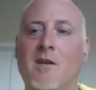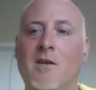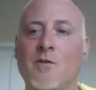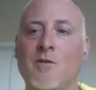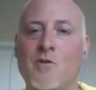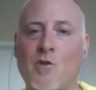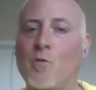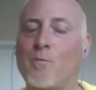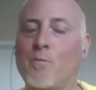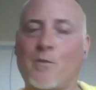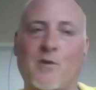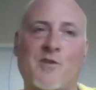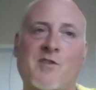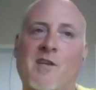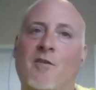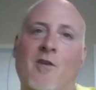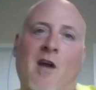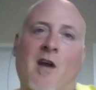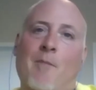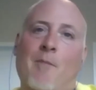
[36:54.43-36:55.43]
2%
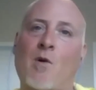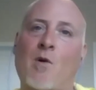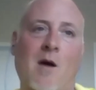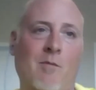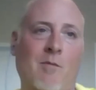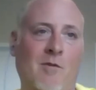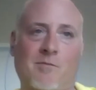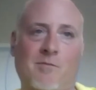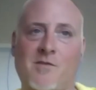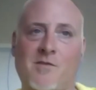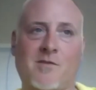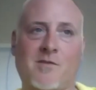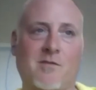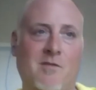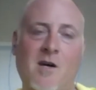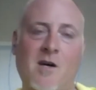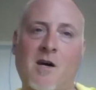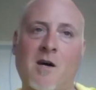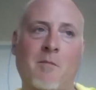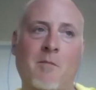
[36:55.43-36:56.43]
are not problems.
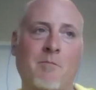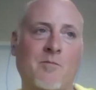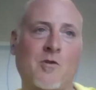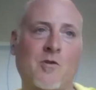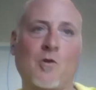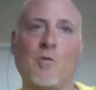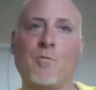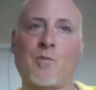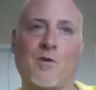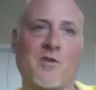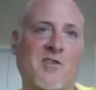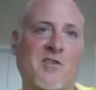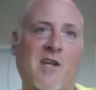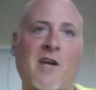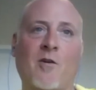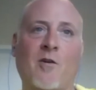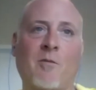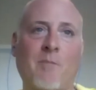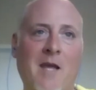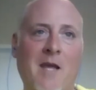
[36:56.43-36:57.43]
2%
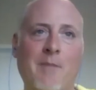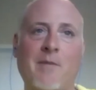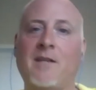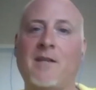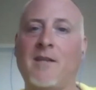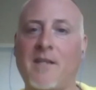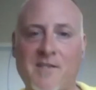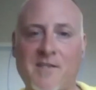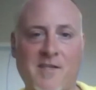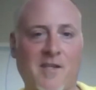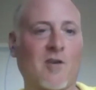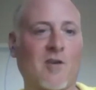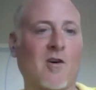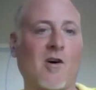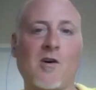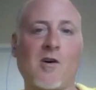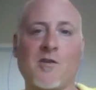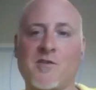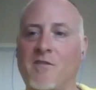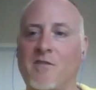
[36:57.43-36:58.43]
are maybe leasing
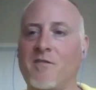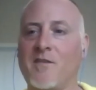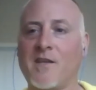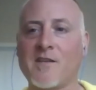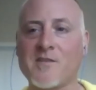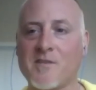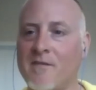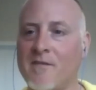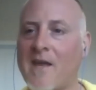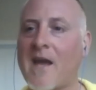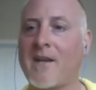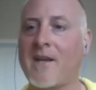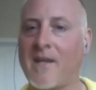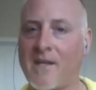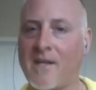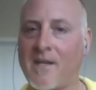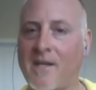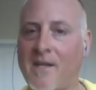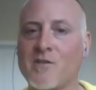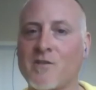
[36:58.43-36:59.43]
calls and things of that
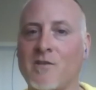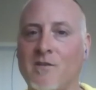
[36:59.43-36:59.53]
nature.